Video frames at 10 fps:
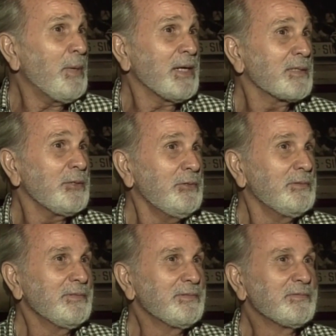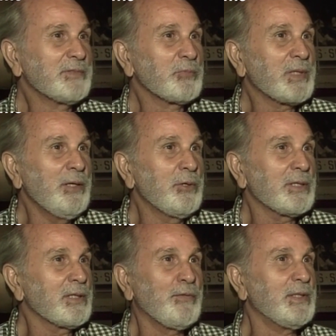Pelé embodies the
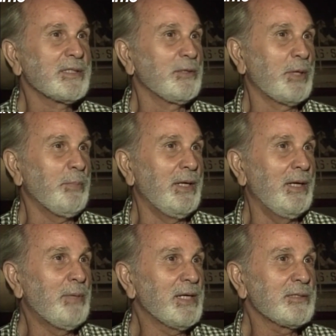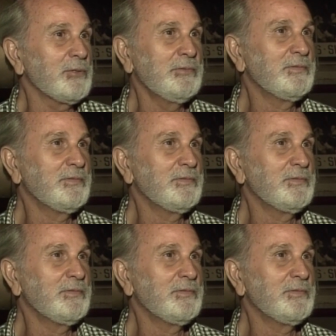essence of the Brazilian people.